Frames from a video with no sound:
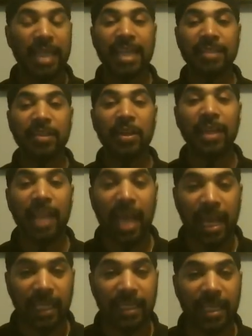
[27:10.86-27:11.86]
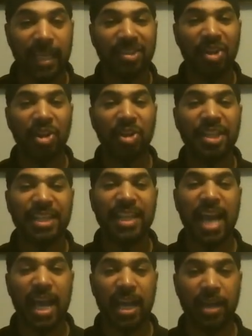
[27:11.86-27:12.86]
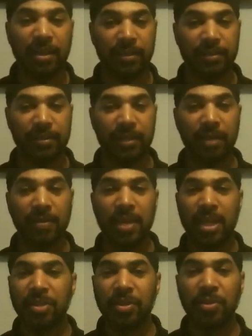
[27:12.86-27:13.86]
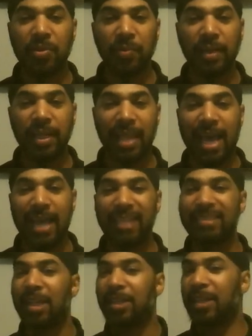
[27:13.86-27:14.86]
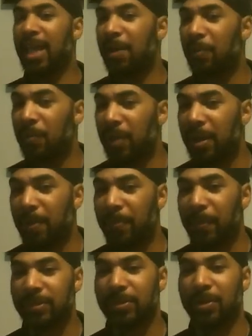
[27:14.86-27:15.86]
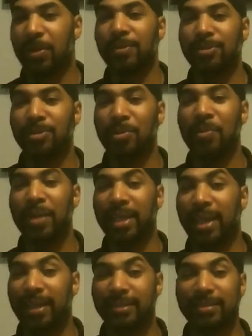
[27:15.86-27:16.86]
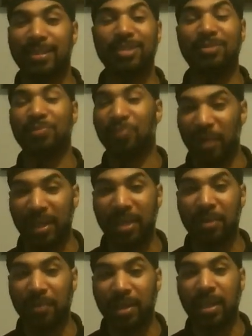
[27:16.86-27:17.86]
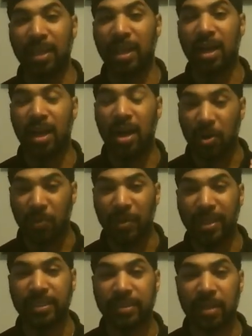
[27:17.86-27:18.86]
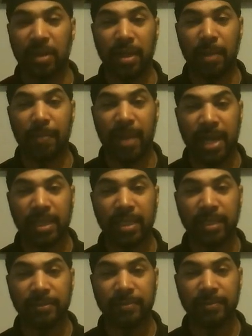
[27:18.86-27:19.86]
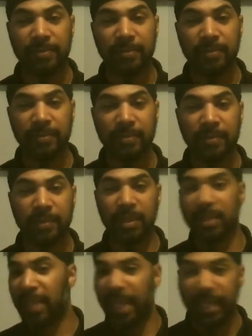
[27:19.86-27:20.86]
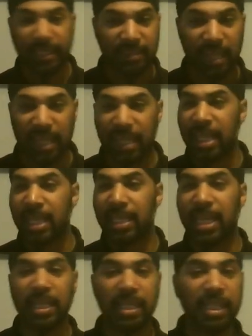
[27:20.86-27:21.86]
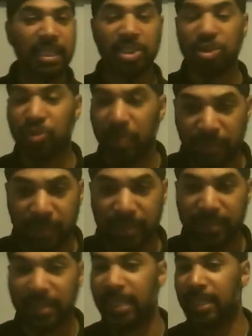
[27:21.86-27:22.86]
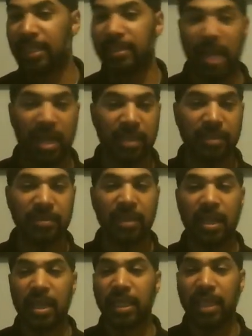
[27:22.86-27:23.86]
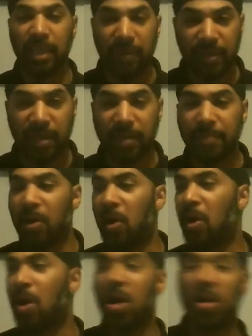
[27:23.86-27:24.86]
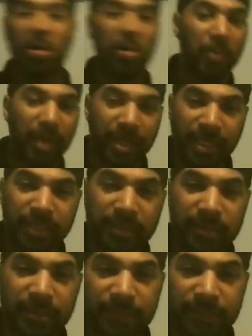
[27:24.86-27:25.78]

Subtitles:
That's her light. That's her denying herself. Do you realize that what a person goes through with cancer is really, really horrendous on their body? The things that these treatments that these doctors give them are horrendous.